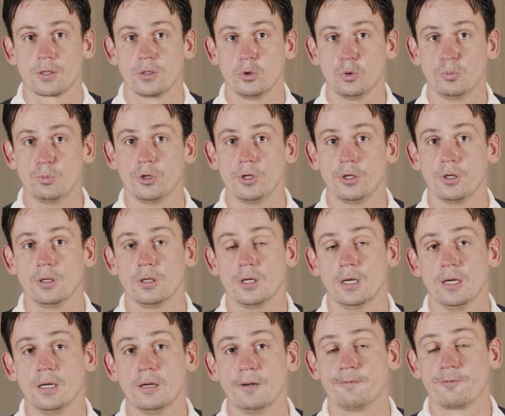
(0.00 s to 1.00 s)

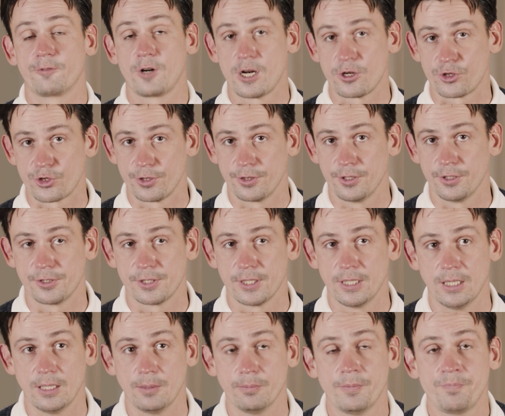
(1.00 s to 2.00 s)
Uber Fresh at that
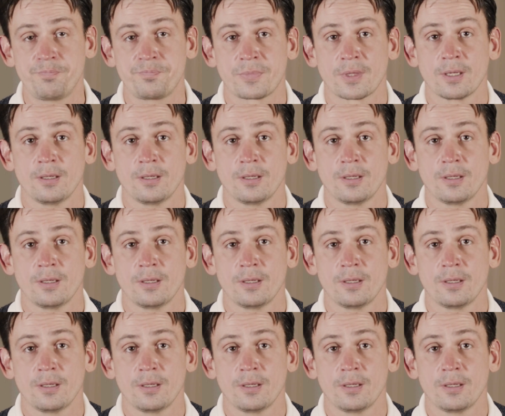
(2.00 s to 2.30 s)
time,